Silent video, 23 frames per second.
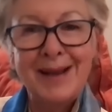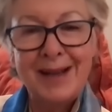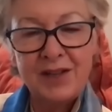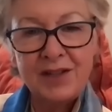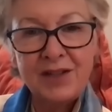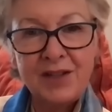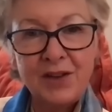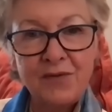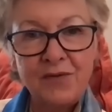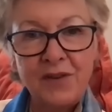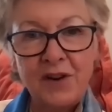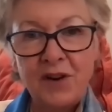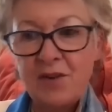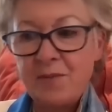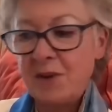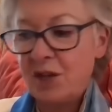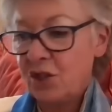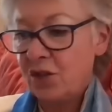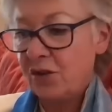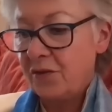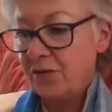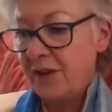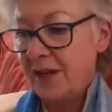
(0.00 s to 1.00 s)
So very
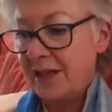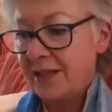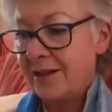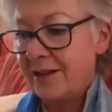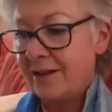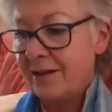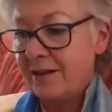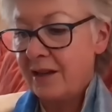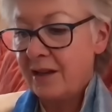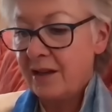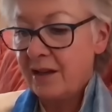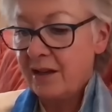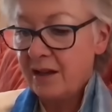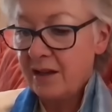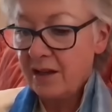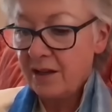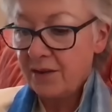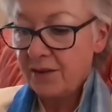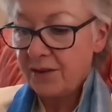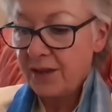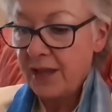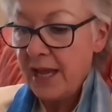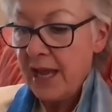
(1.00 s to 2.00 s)
much affecting the
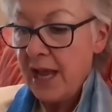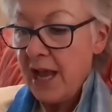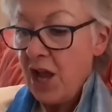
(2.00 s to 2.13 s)
Earth.